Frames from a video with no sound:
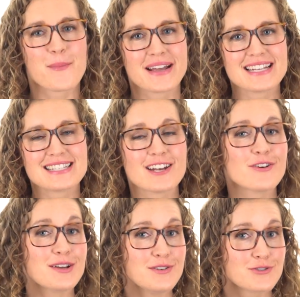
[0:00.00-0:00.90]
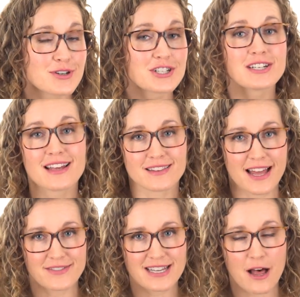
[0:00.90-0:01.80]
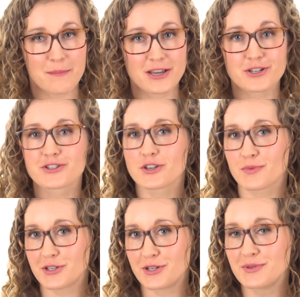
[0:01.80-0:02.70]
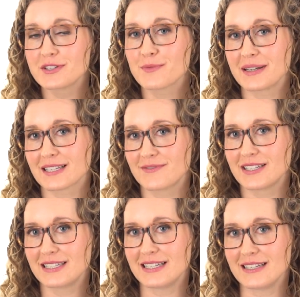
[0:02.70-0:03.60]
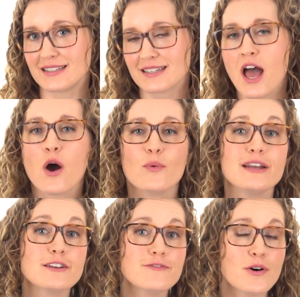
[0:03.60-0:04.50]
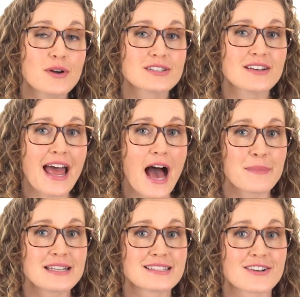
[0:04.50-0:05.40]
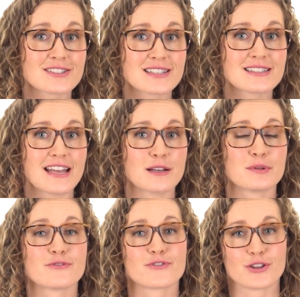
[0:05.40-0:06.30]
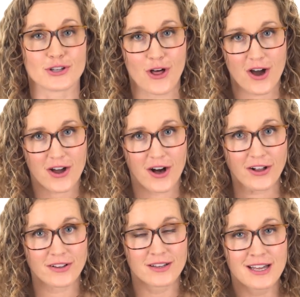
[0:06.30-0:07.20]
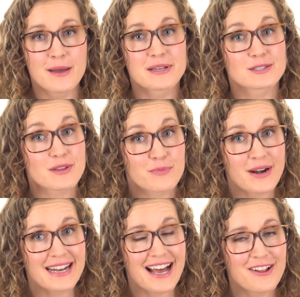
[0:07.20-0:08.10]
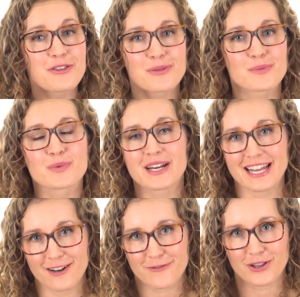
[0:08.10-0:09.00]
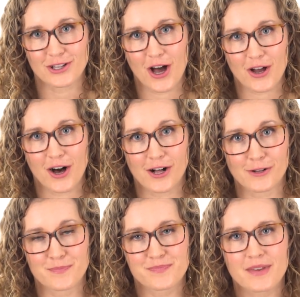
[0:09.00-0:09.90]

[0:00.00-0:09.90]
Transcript: When considering nutrition and lifestyle measures to reduce the risk of disease, we need to focus on habits that are sustainable for the long haul, because with brain health, we're in it for the long haul.